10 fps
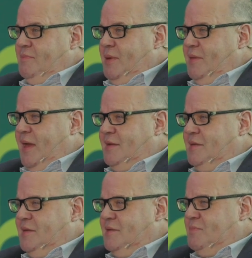But
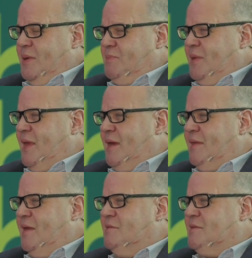
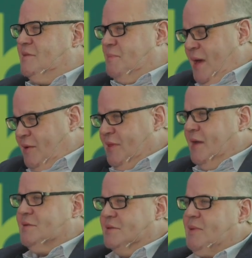that isn't about
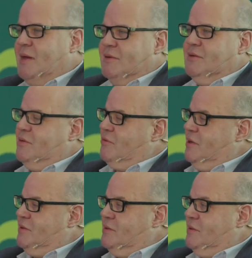that. It's about
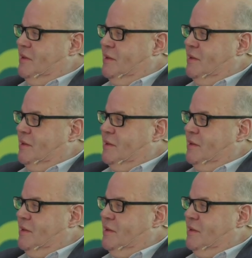control.